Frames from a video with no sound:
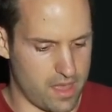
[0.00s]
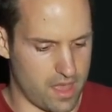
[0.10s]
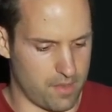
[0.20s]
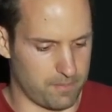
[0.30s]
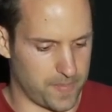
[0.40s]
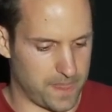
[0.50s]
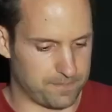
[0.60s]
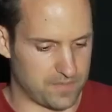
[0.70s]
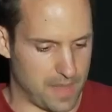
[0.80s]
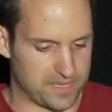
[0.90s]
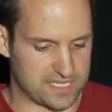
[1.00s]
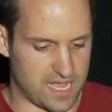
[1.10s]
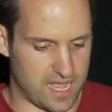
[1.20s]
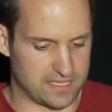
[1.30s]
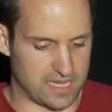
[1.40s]
And
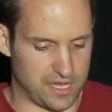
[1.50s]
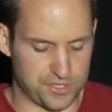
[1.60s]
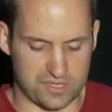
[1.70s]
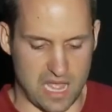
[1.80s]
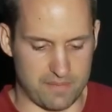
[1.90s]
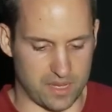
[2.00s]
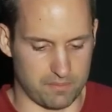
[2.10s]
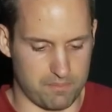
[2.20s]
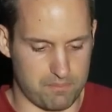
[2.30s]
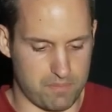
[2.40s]
besides a user timing